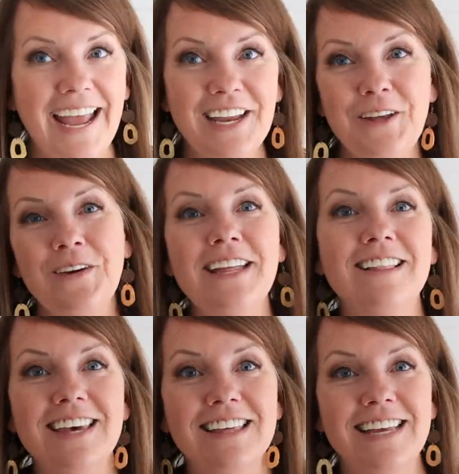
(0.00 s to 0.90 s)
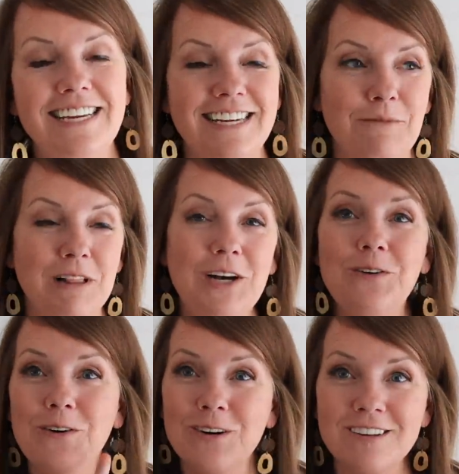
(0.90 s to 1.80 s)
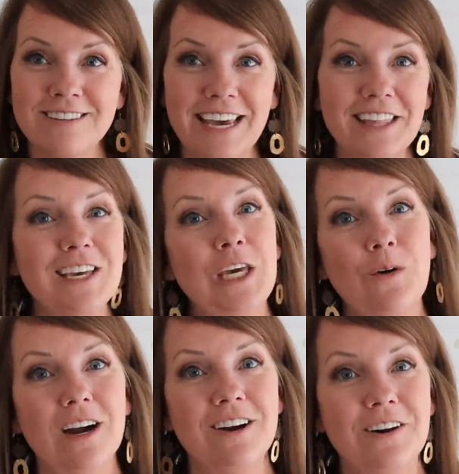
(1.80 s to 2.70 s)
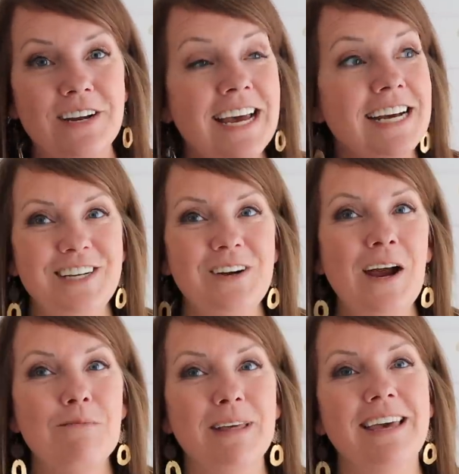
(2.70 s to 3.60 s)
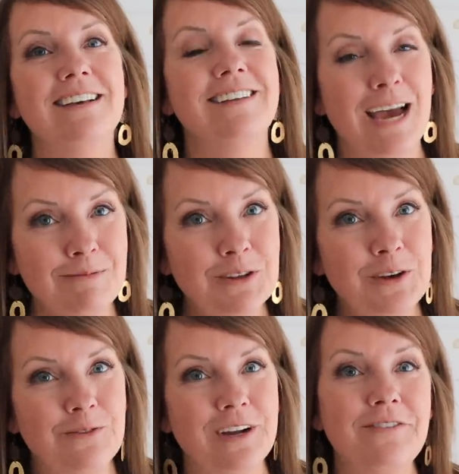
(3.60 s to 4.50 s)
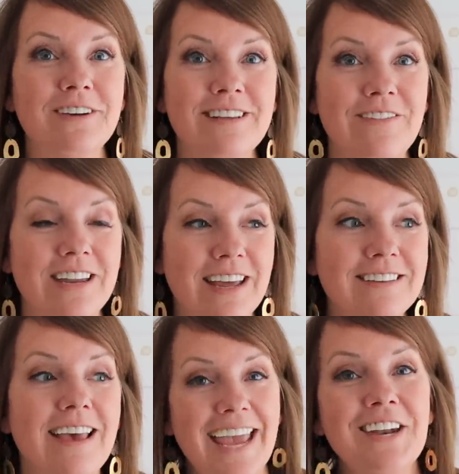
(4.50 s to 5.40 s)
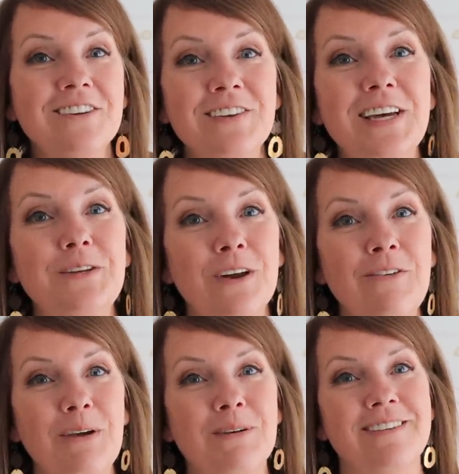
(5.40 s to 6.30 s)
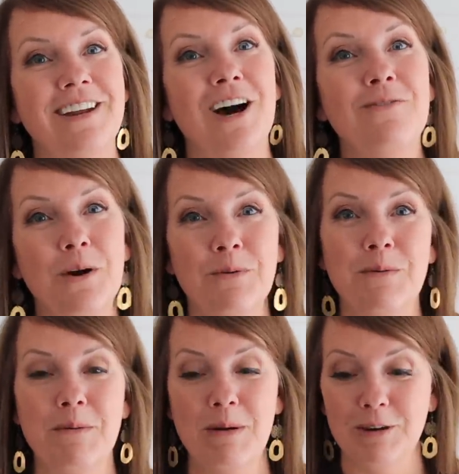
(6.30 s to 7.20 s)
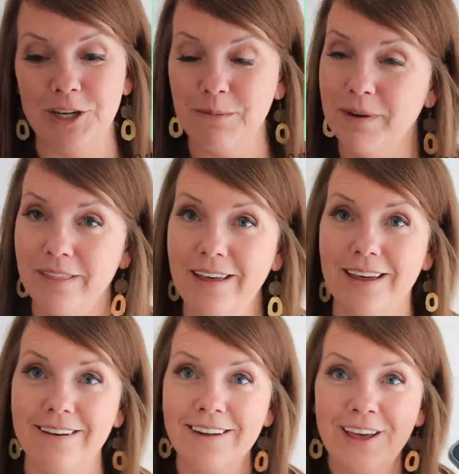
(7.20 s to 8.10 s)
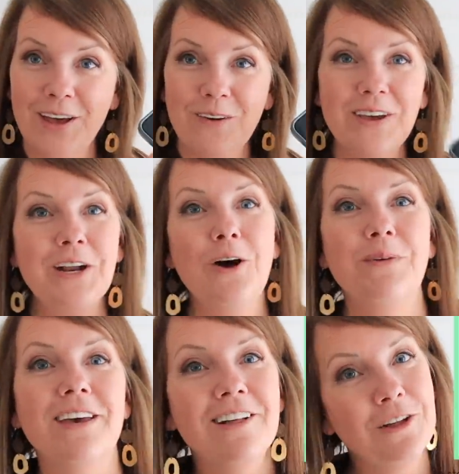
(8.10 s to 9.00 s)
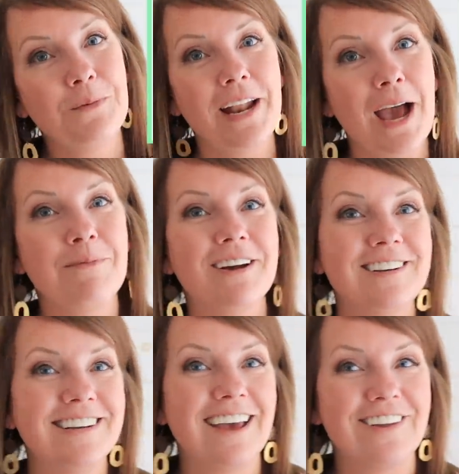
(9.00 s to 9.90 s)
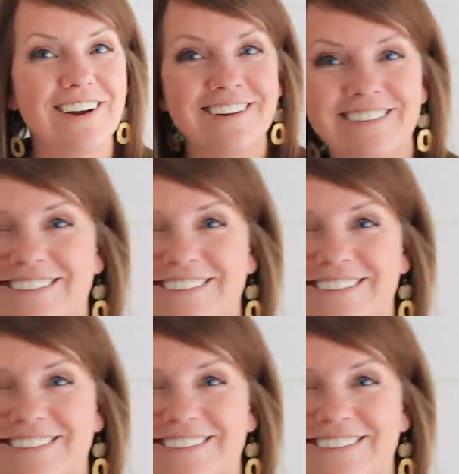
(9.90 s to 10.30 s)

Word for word: And you can click the link down below or scan the QR code to try out Blinkist absolutely free for 7 days and also get 25% off a premium membership. And then we can all be a little bit happier together.